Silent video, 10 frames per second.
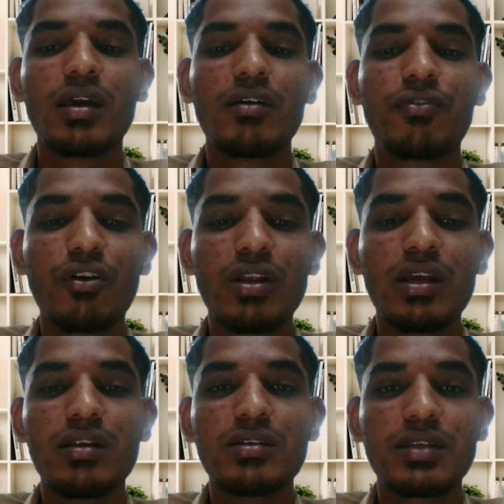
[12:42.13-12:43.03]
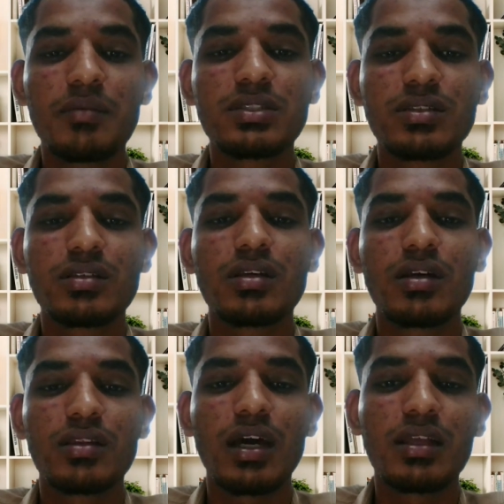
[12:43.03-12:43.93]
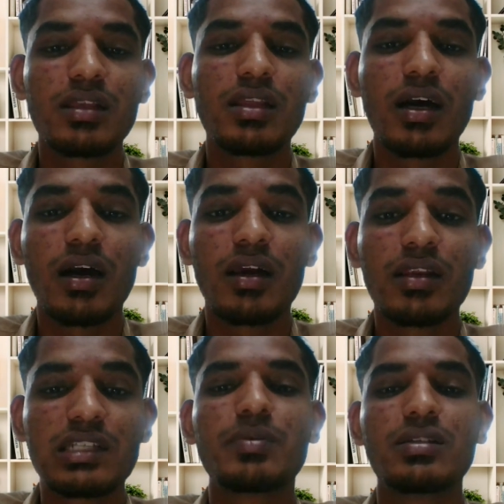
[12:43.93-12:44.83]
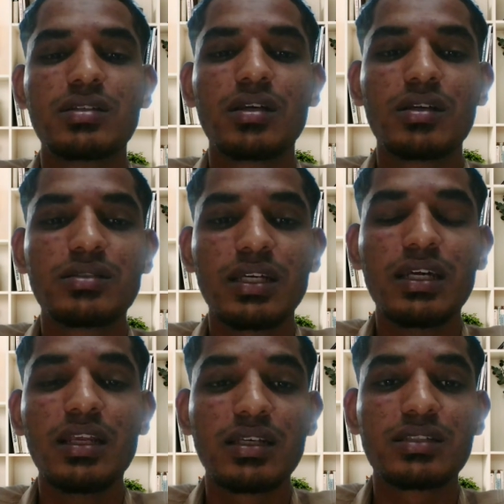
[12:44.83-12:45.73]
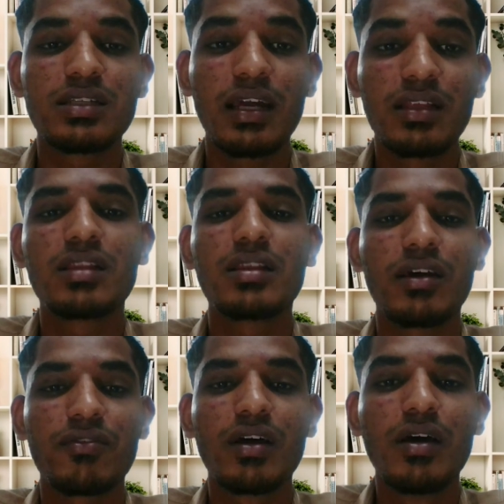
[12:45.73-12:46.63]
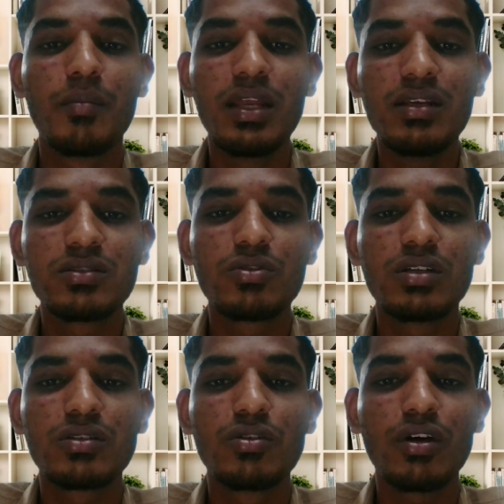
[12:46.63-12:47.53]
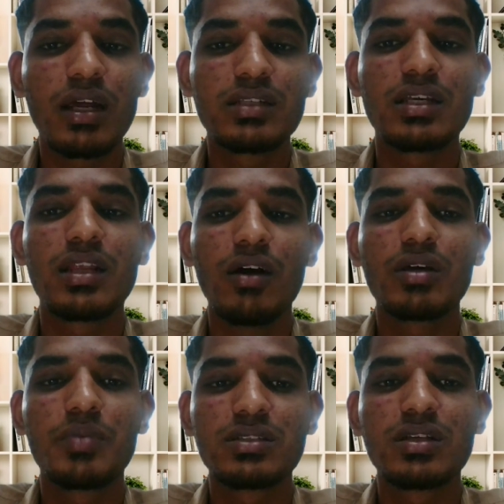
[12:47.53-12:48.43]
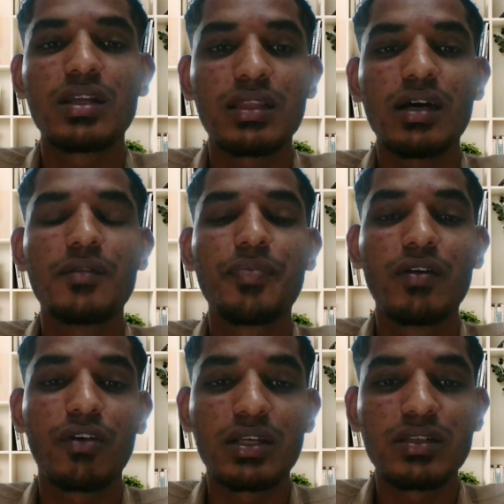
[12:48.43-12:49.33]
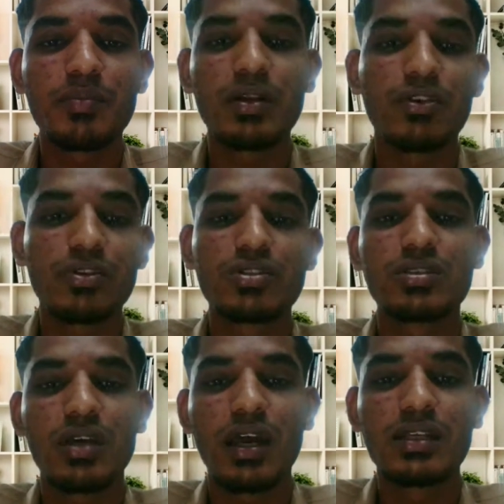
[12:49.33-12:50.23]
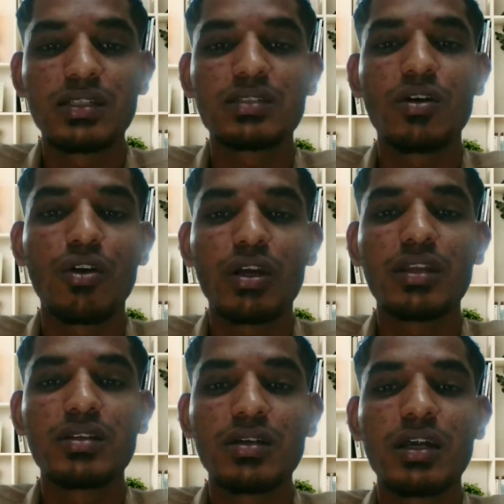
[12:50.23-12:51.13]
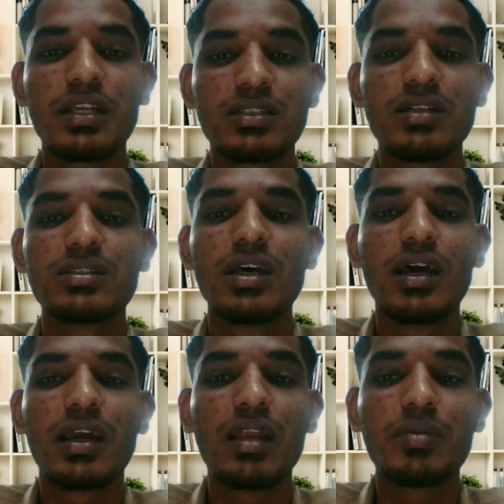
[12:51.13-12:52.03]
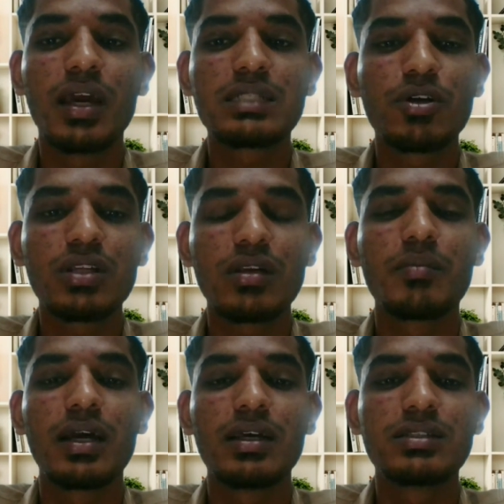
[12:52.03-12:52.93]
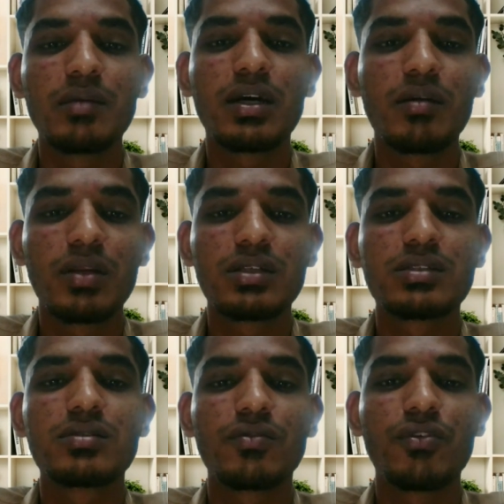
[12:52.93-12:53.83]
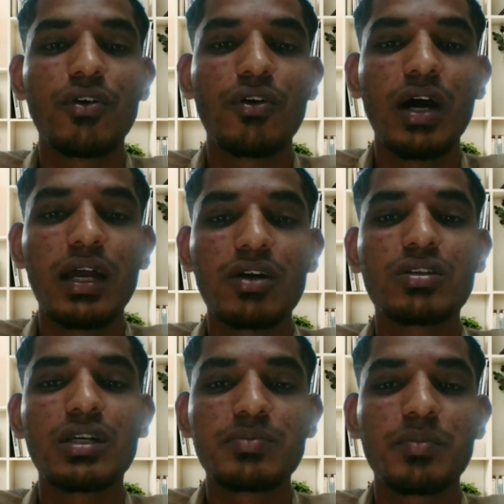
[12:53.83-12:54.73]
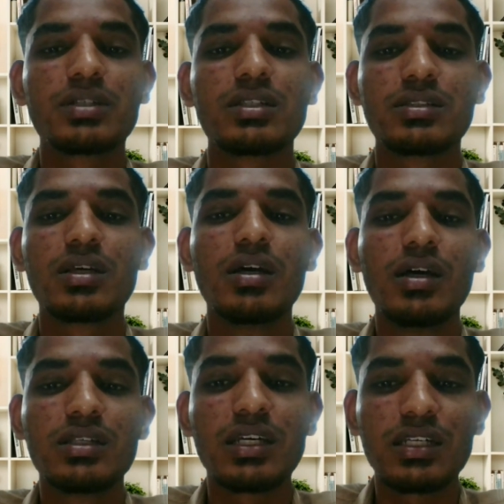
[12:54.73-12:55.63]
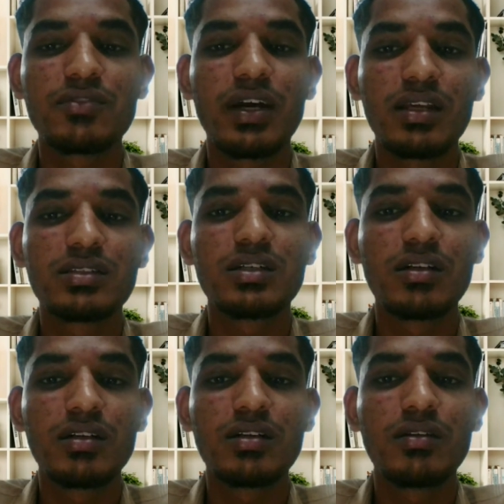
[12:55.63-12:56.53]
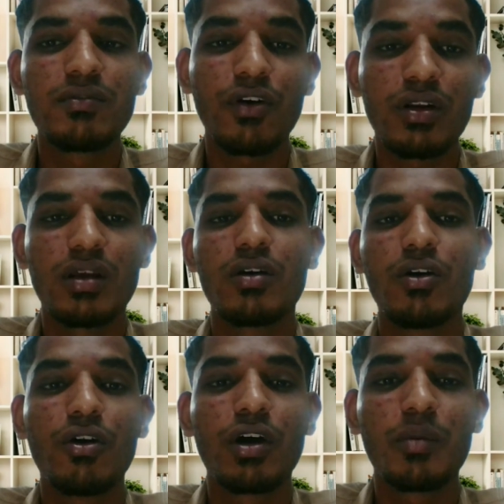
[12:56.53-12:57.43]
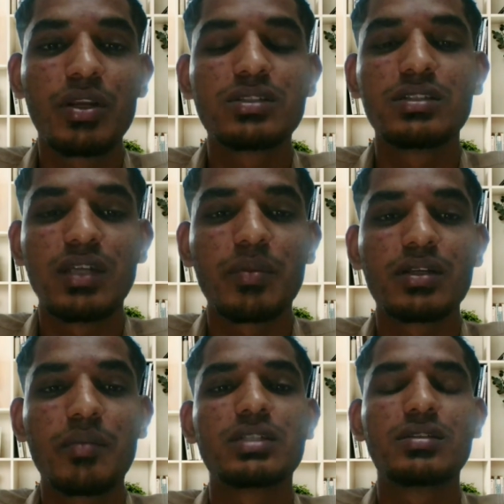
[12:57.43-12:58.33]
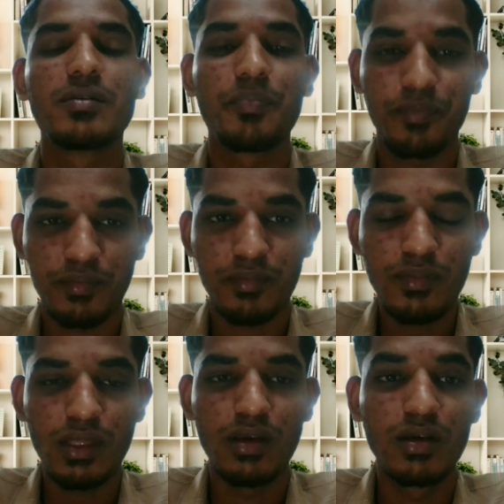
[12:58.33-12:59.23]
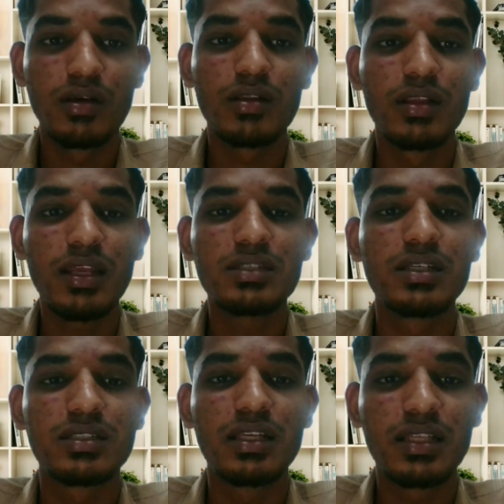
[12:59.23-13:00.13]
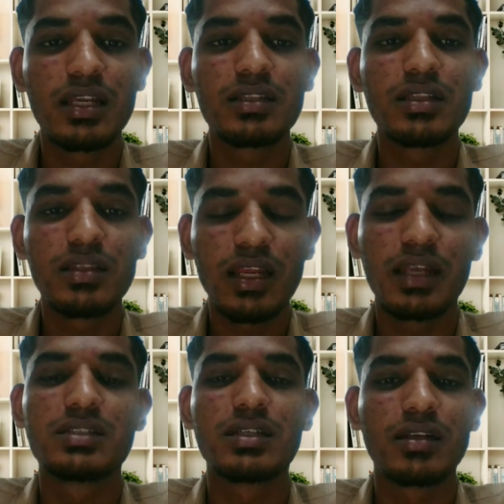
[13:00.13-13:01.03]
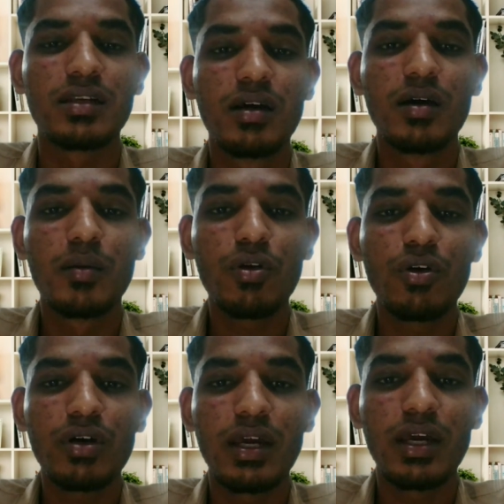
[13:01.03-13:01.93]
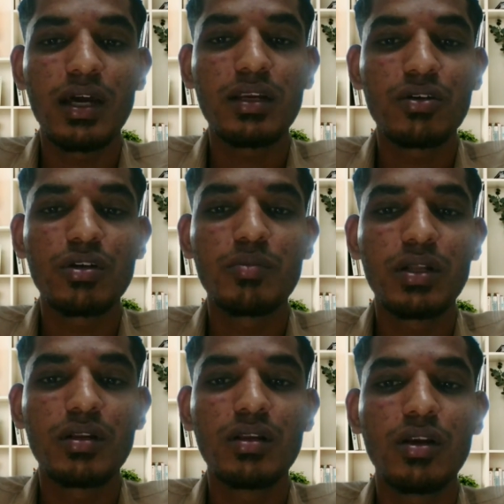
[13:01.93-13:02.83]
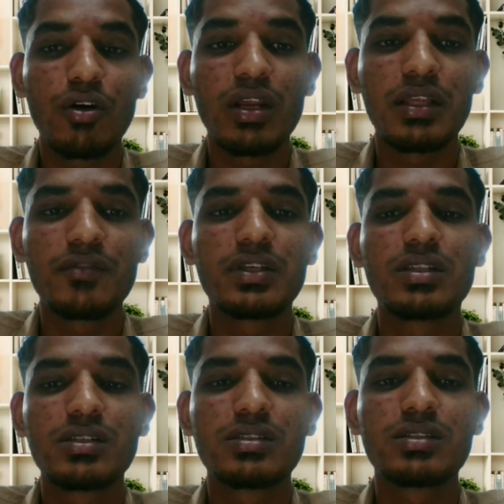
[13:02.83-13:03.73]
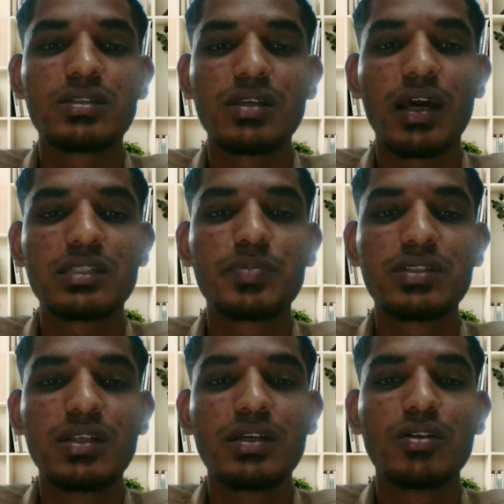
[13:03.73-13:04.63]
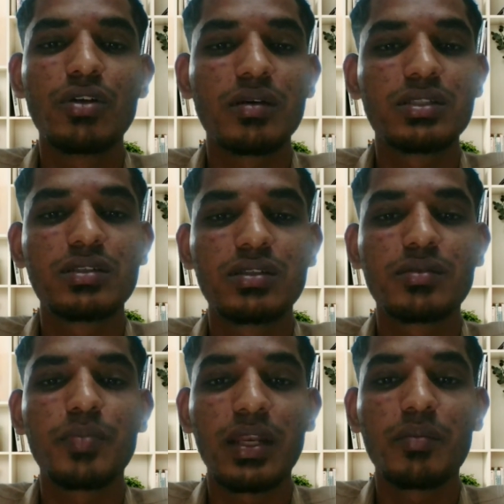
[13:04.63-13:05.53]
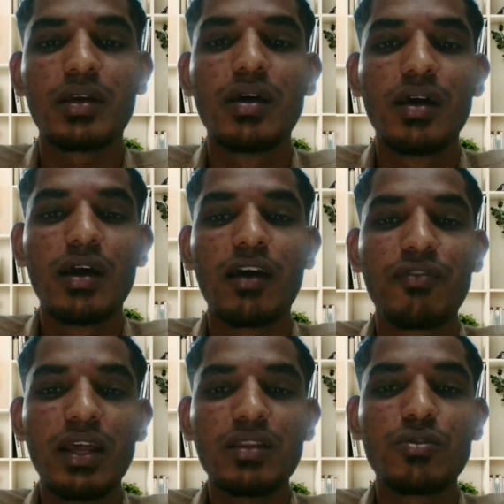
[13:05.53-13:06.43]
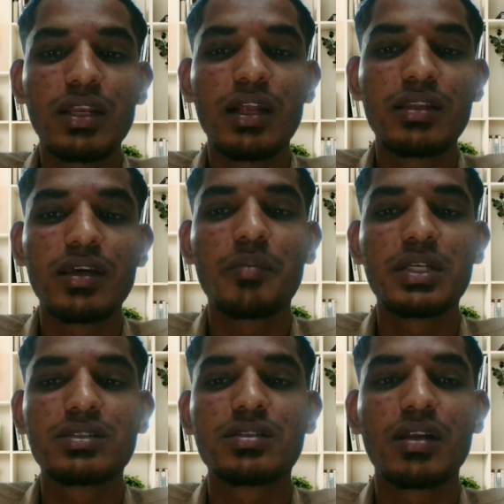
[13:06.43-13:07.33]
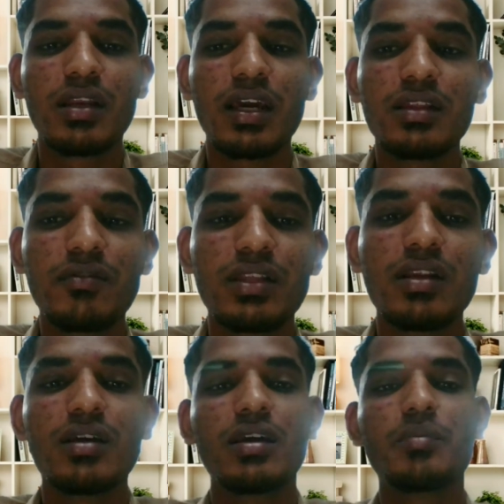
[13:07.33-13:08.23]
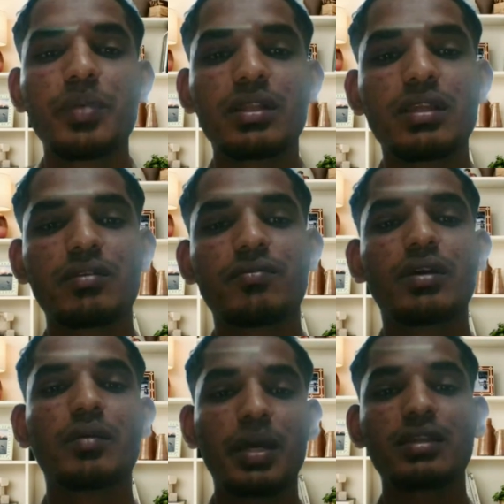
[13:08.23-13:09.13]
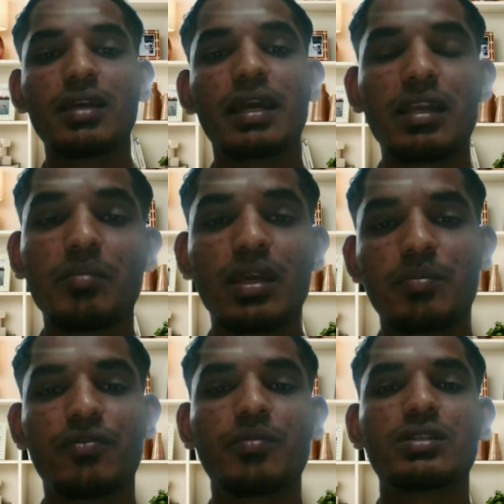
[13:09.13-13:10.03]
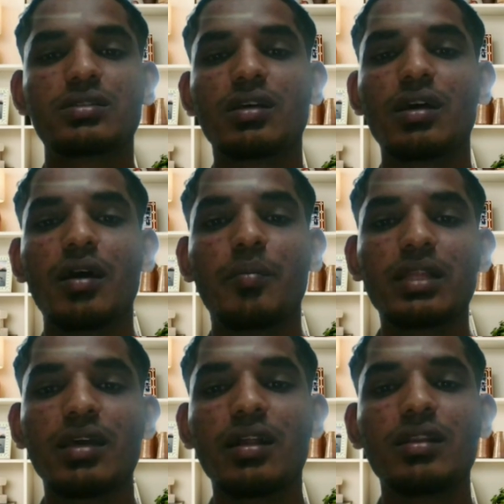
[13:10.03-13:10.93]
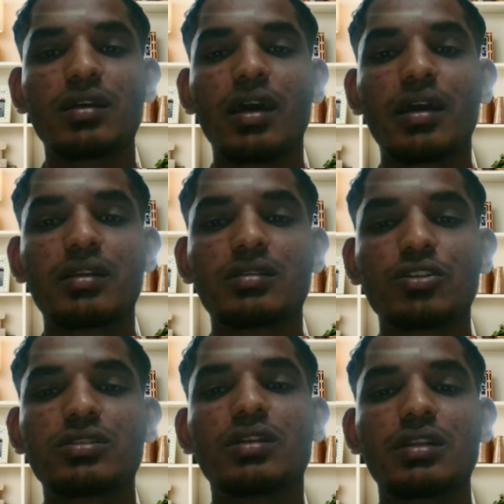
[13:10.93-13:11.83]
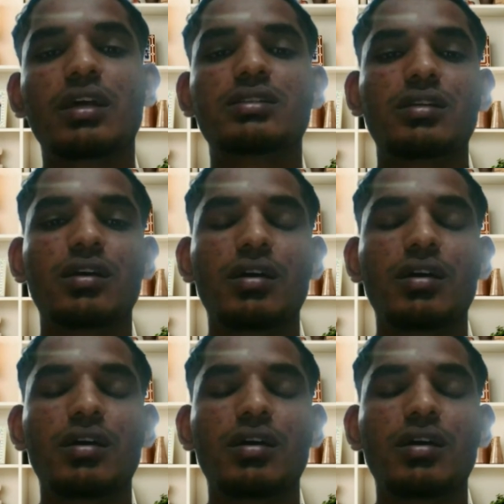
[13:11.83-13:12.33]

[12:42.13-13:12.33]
fraudulent scams targeting their inexperience. Second is identity theft. Many students do not understand how their personal data, for example, photos, addresses, or login credentials, can be exploited by cybercriminals for unauthorized purposes, such as financial fraud or reputation damage. The next is internet addiction. Prolonged and uncontrollable online activities, especially during this pandemic, have led to unhealthy habits, negatively impacting academic performance, mental health, and social interaction.